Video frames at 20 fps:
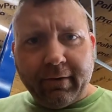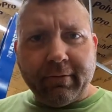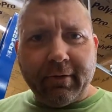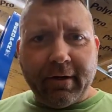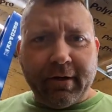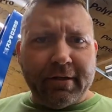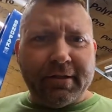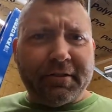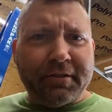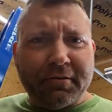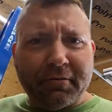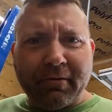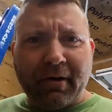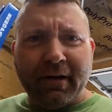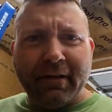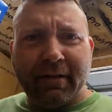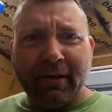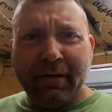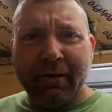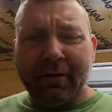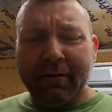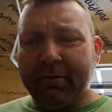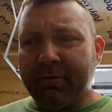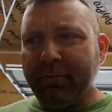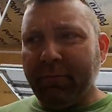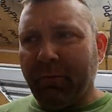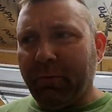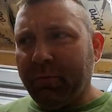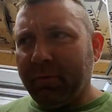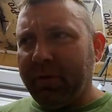that rust right there
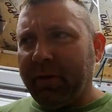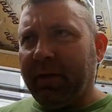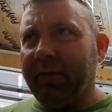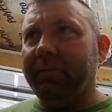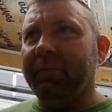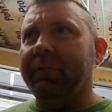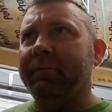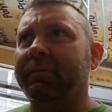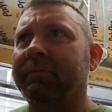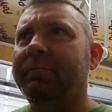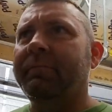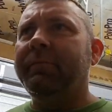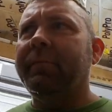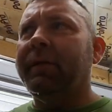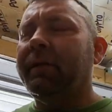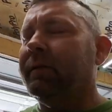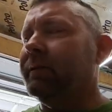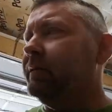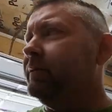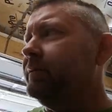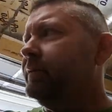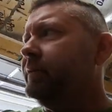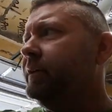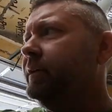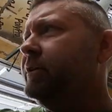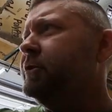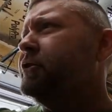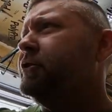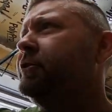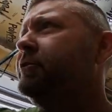won't even be a
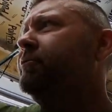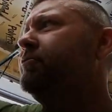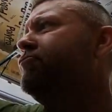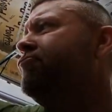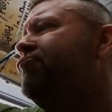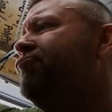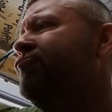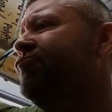issue.